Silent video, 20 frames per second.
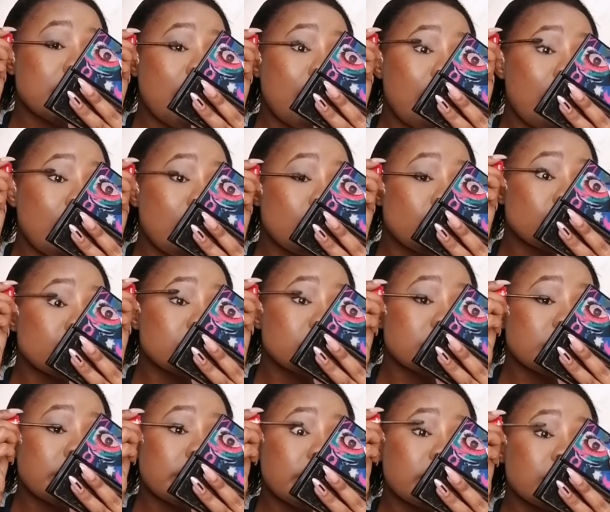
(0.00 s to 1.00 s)
down.
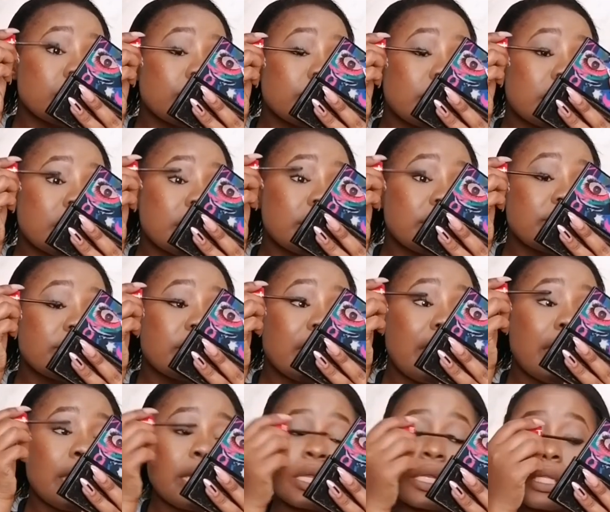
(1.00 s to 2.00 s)
Can you believe
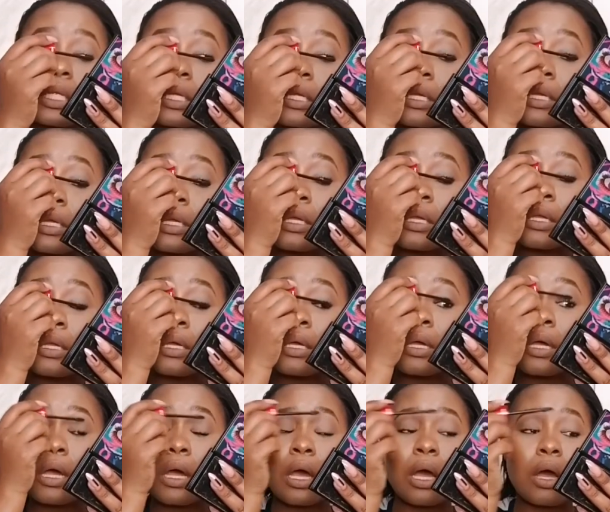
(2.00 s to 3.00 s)
that?
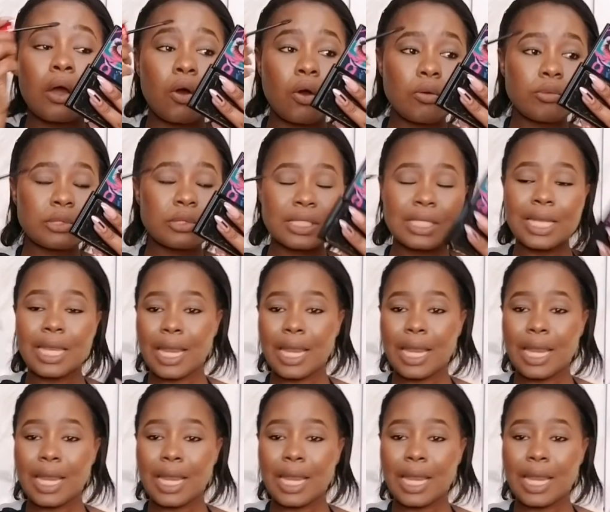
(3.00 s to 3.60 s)
I almost